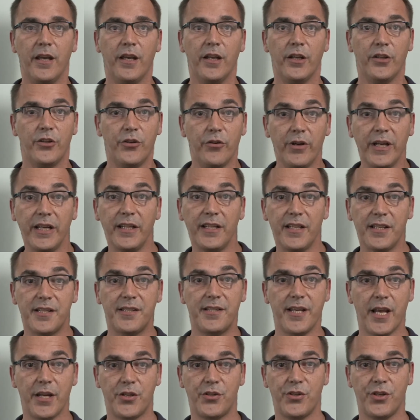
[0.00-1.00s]
During this
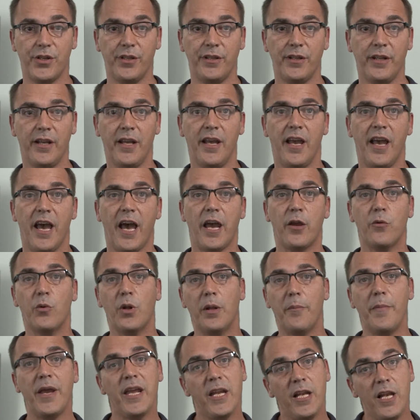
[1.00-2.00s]
session, I will
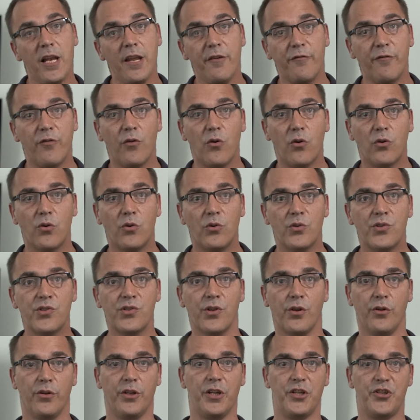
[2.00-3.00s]
mainly focus
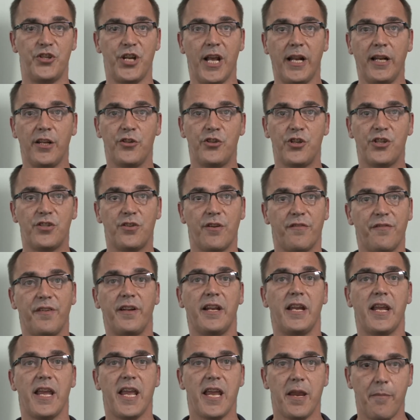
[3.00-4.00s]
on the challenges of an
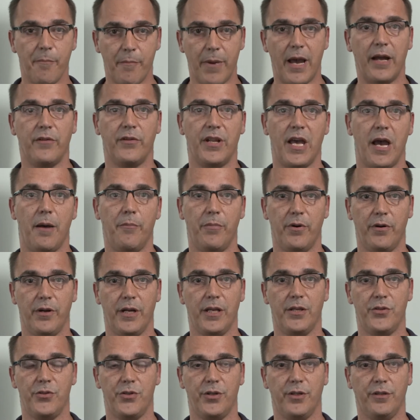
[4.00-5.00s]
inbound
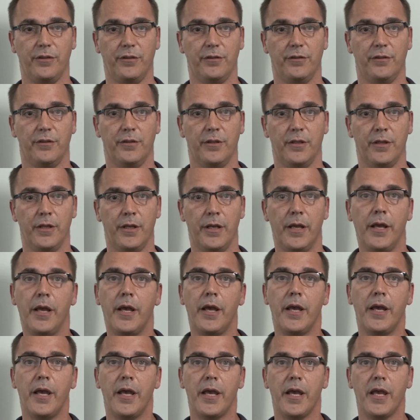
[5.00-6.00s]
operation.
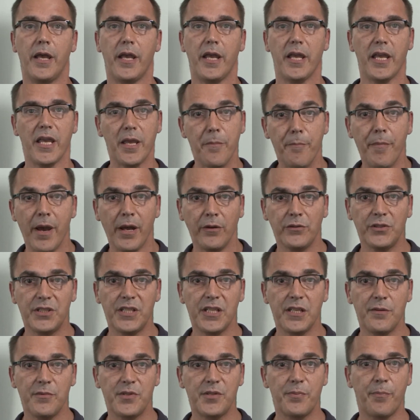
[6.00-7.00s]
Inbound
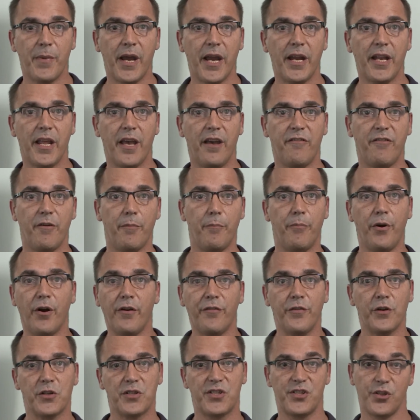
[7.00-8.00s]
teams might have a
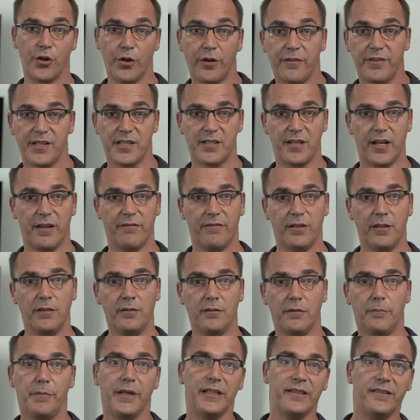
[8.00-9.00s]
perfect service level,
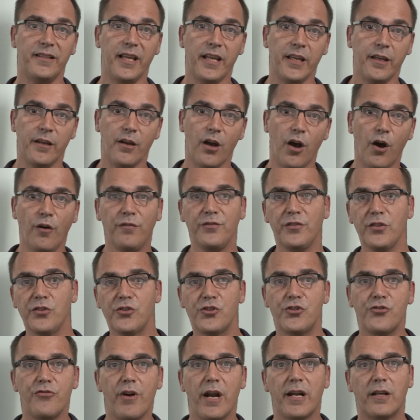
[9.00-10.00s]
but they often
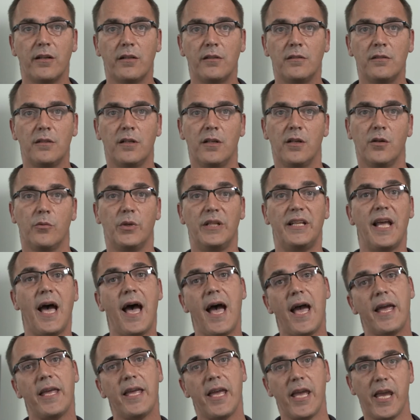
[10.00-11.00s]
struggle with
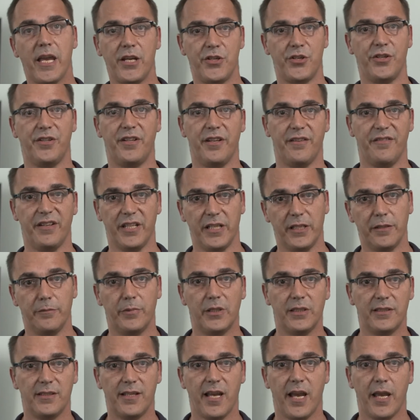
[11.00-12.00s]
high agent available
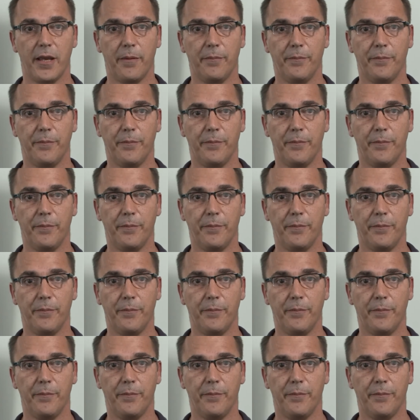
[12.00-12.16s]
time.